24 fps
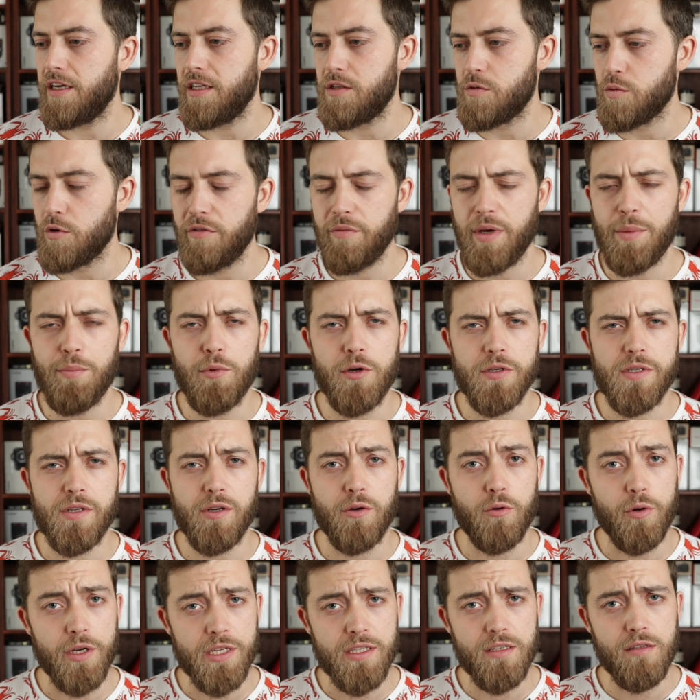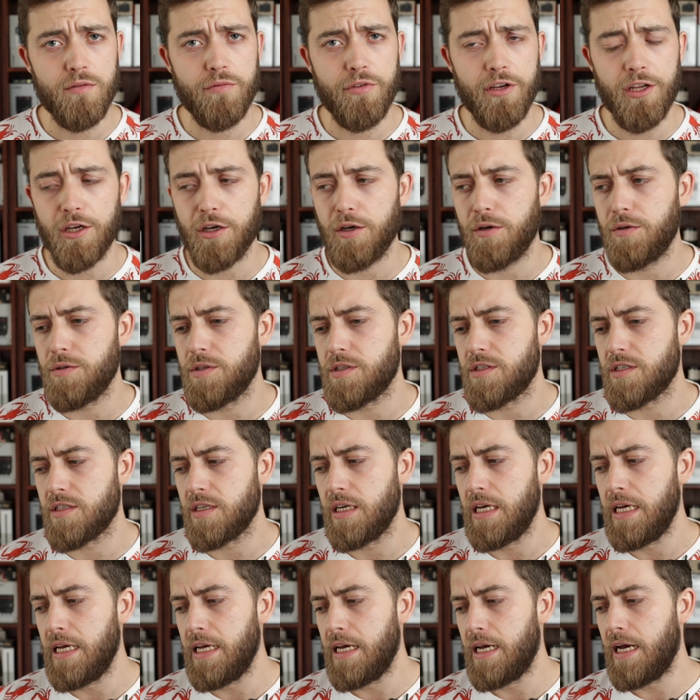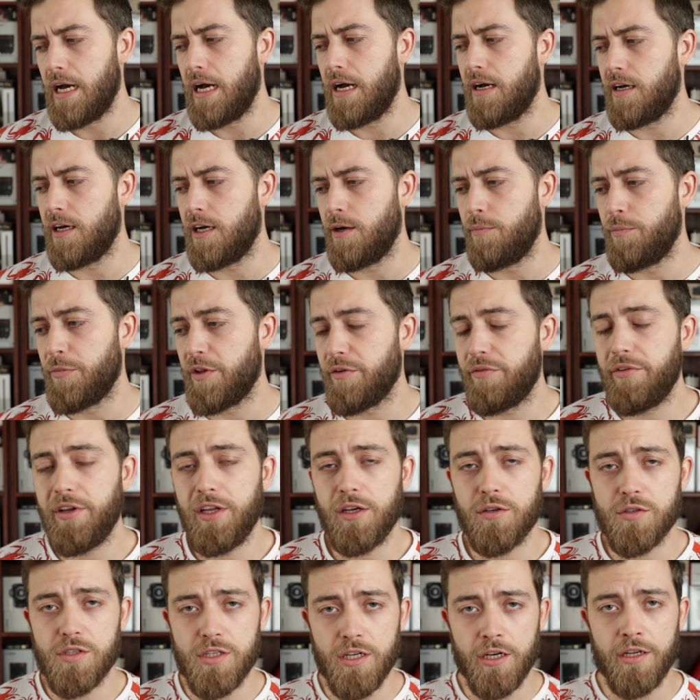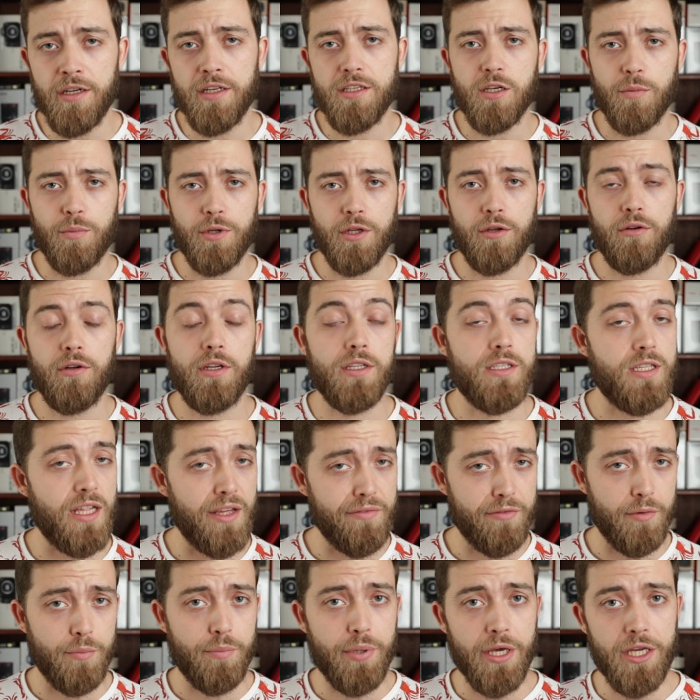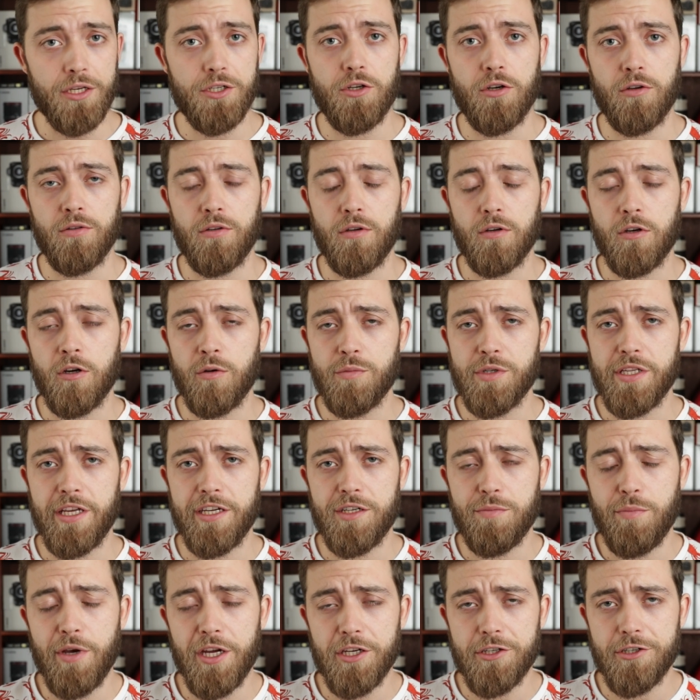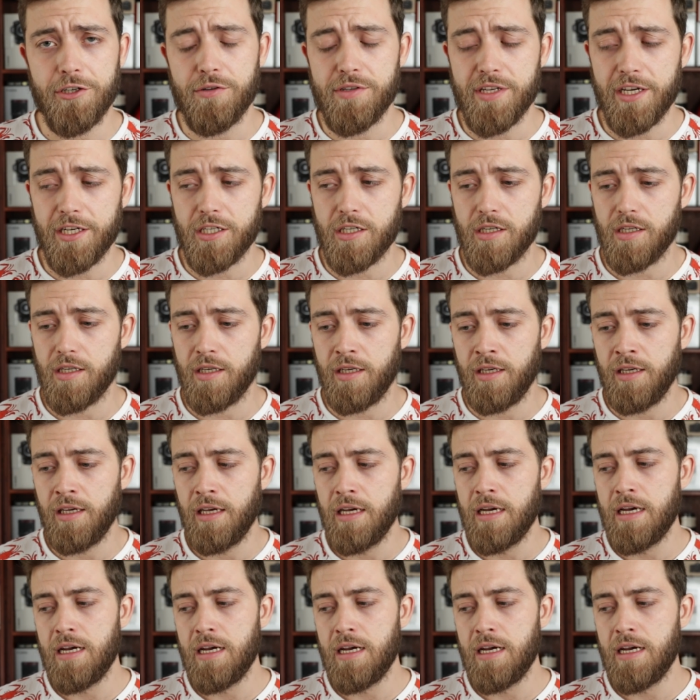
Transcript: It's one of my most requested videos. The video's done, it's uploaded, it's live on patreon.com/matjoez actually.